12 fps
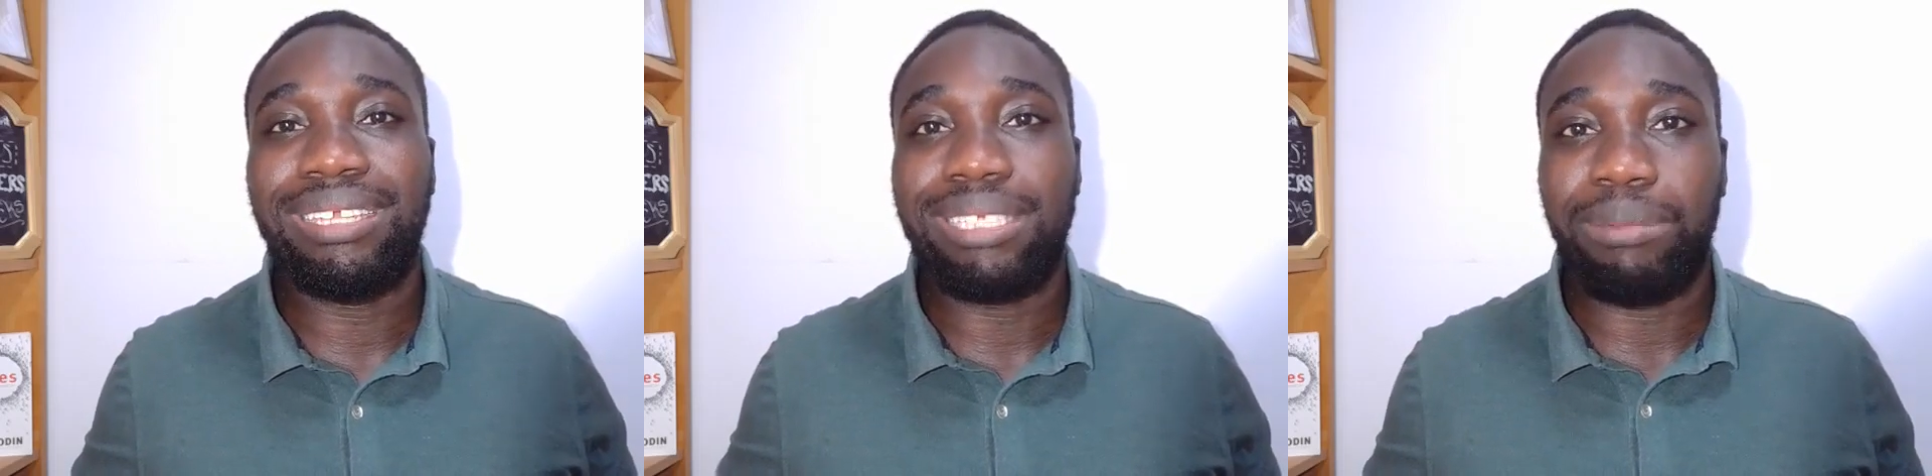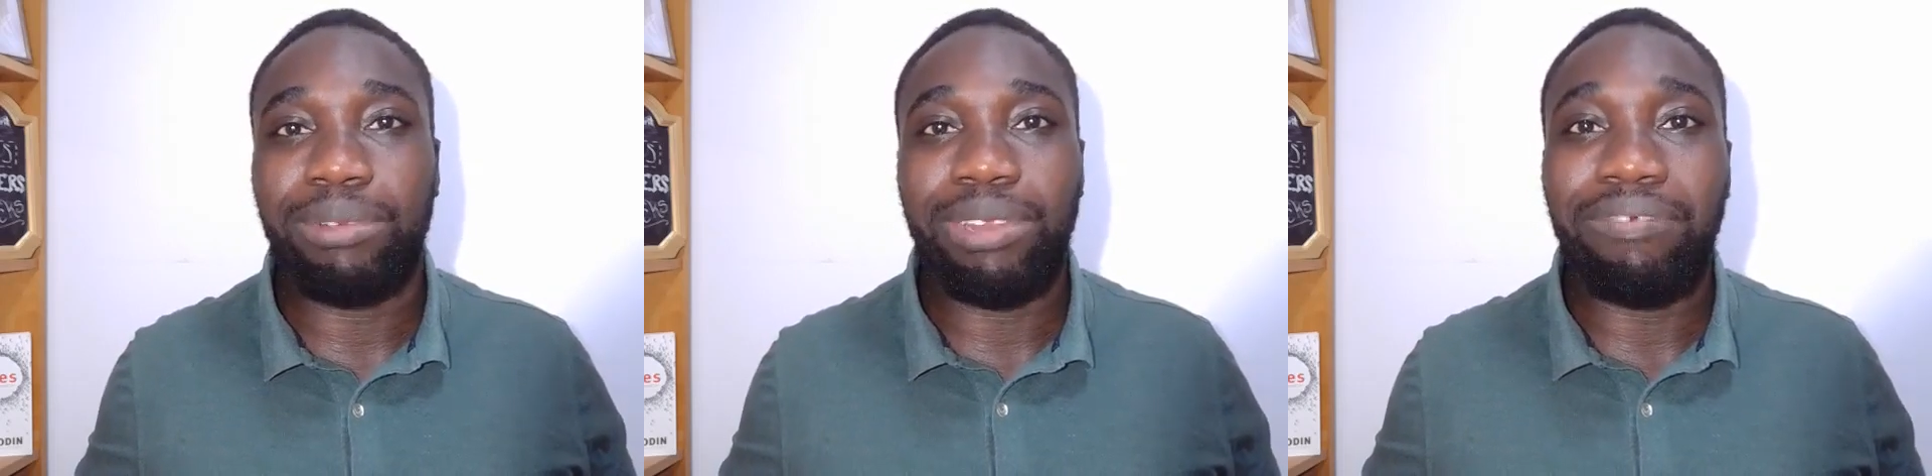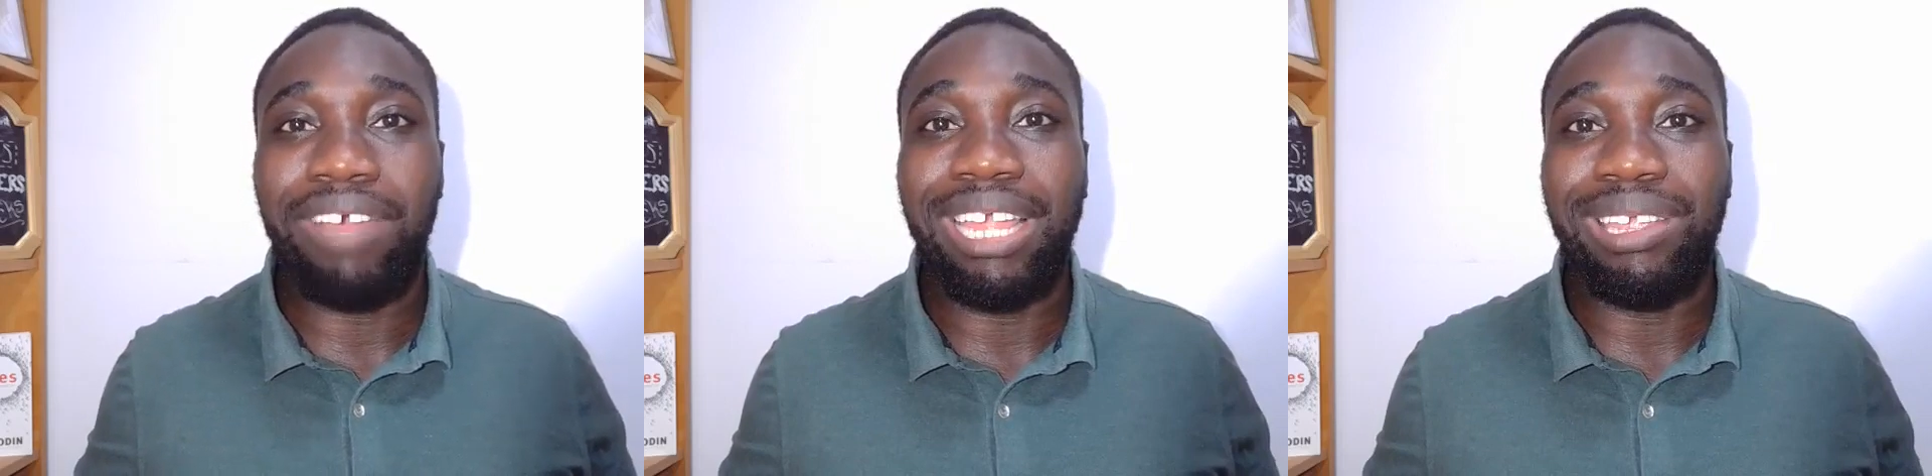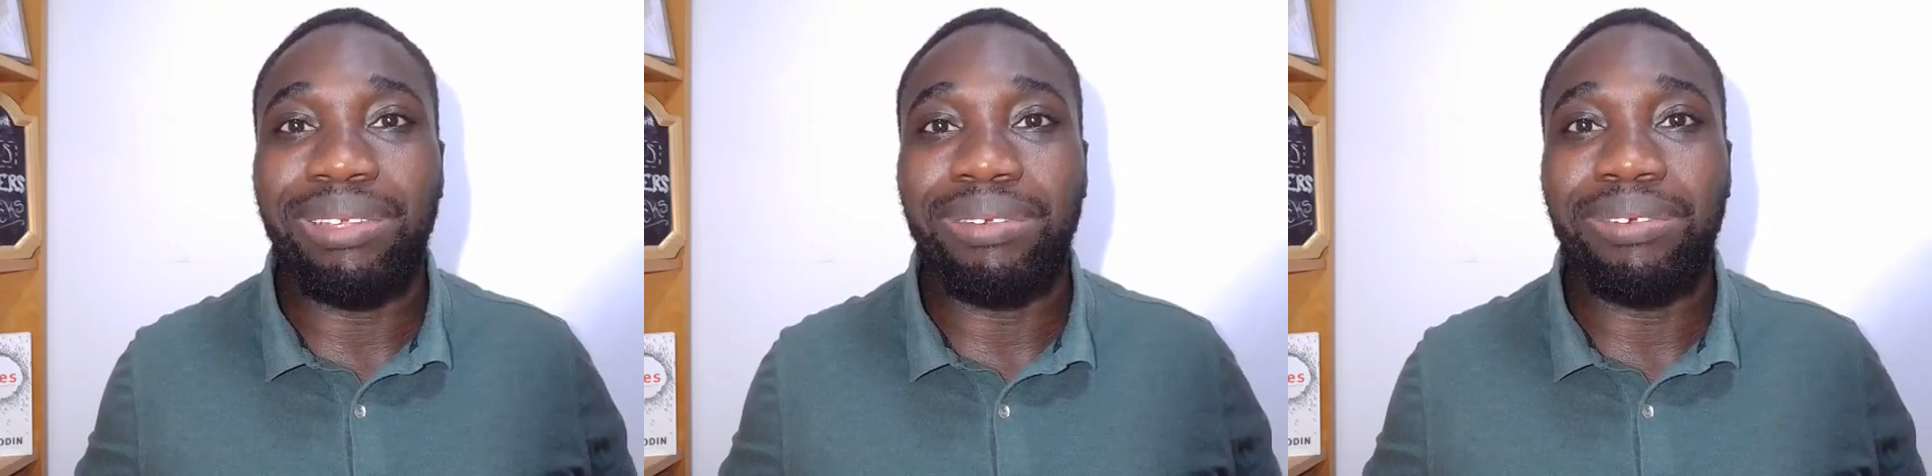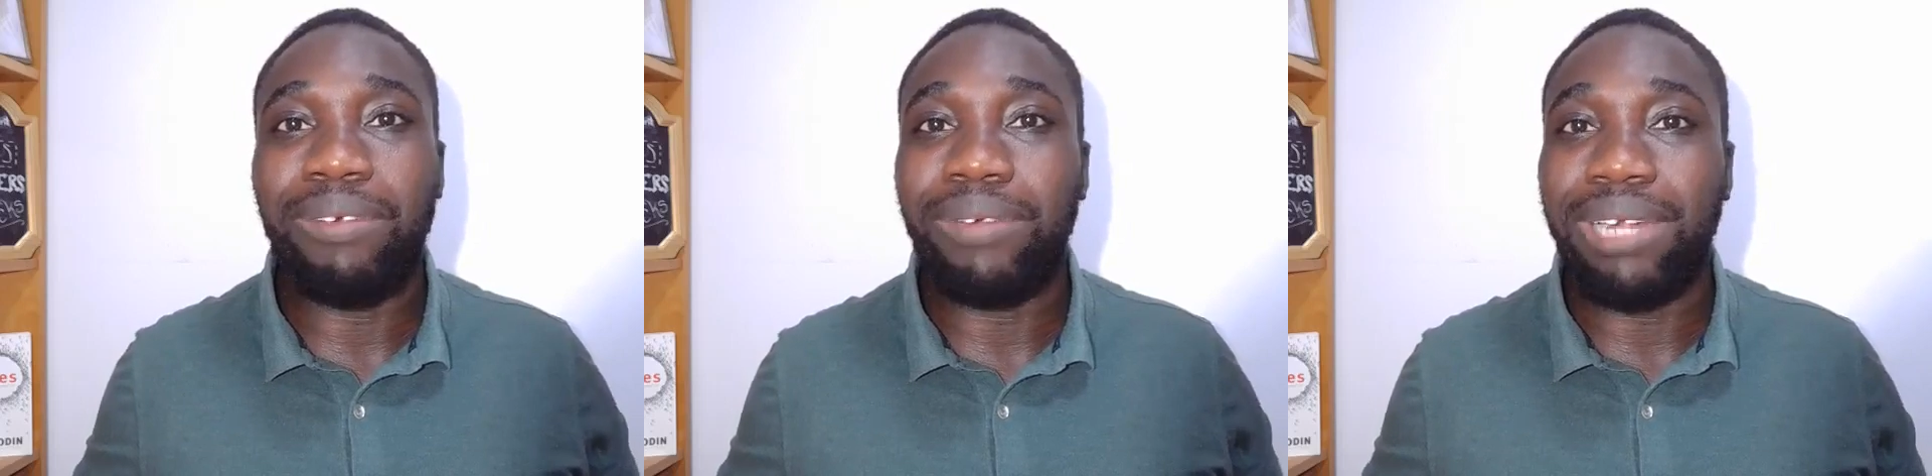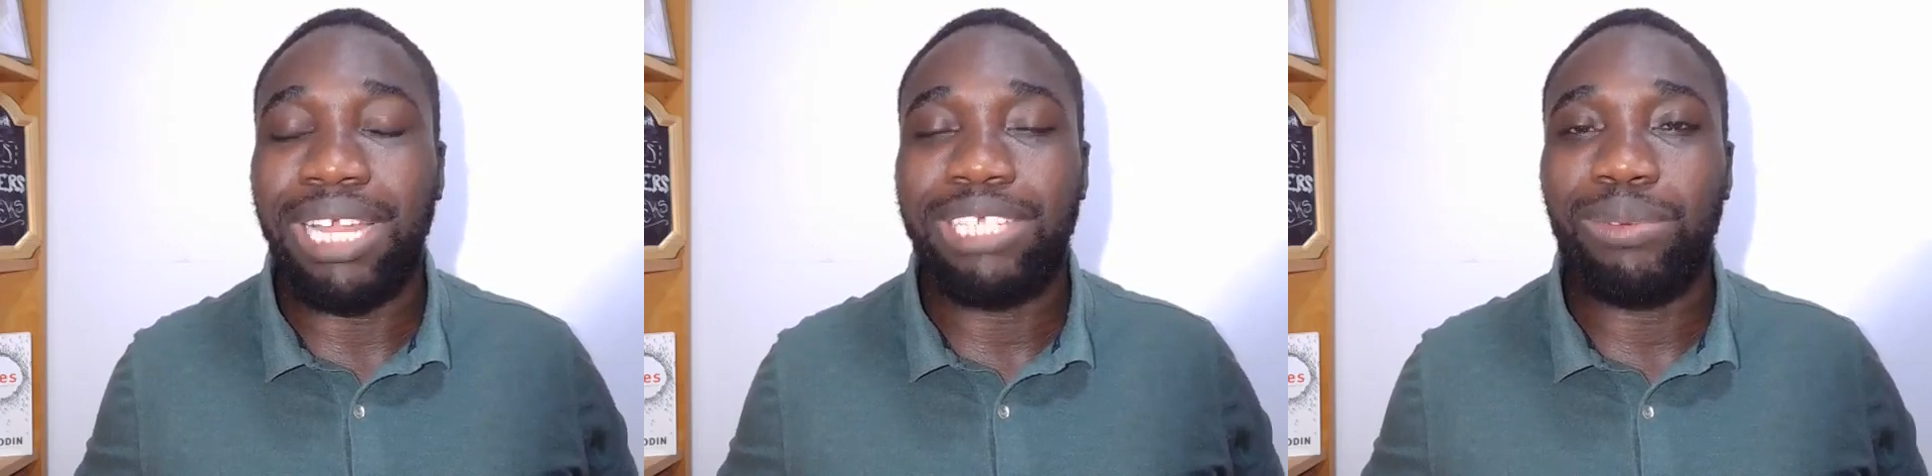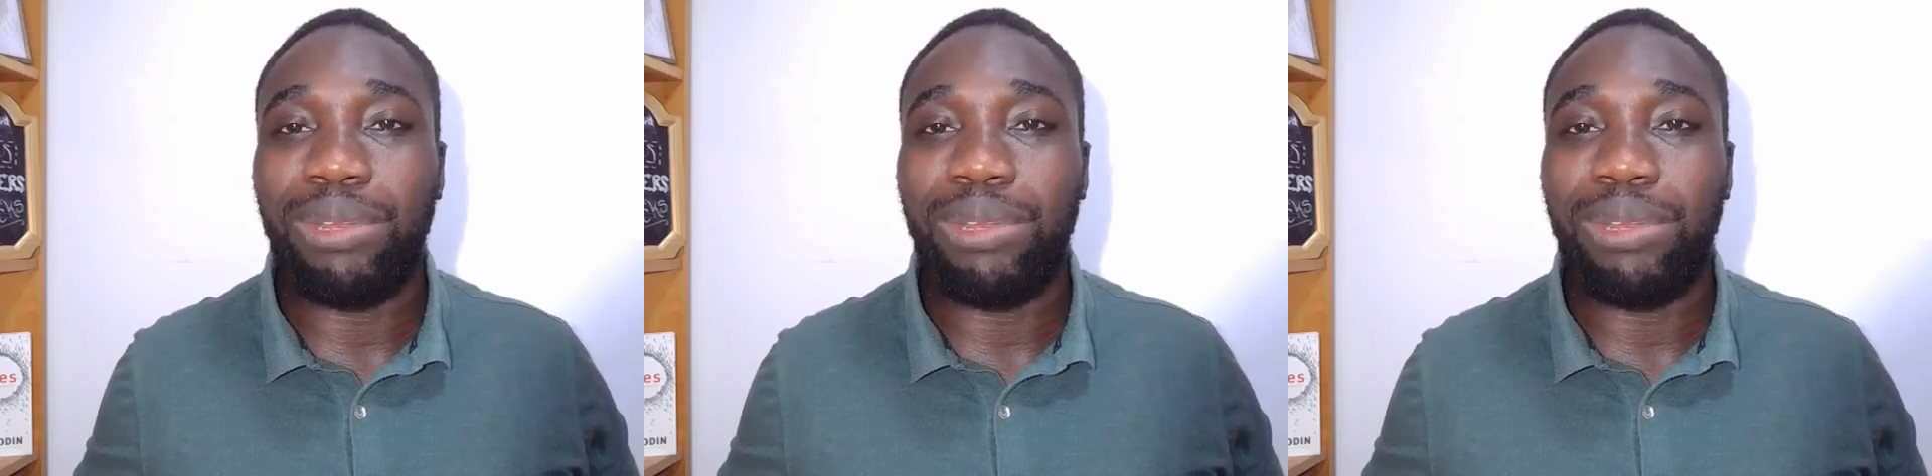So I'm going to invite you over the next